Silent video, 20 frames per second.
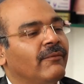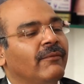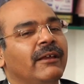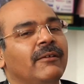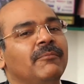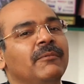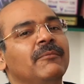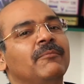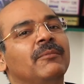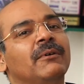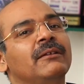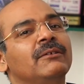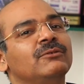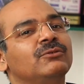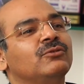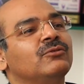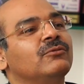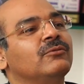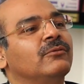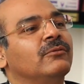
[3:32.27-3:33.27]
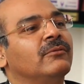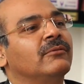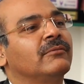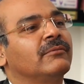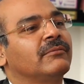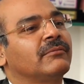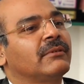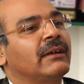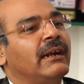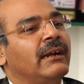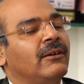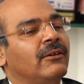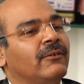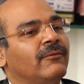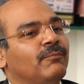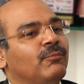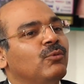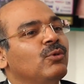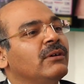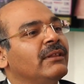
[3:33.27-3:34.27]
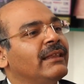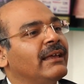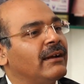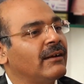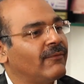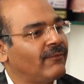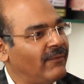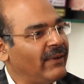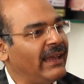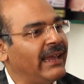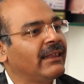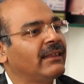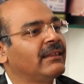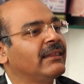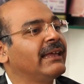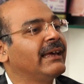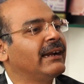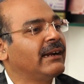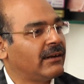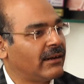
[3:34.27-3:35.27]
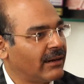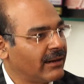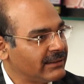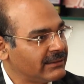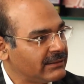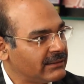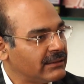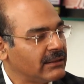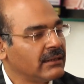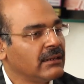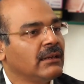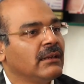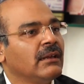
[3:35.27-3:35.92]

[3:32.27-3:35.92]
where people used to kind of put their faith, their trust.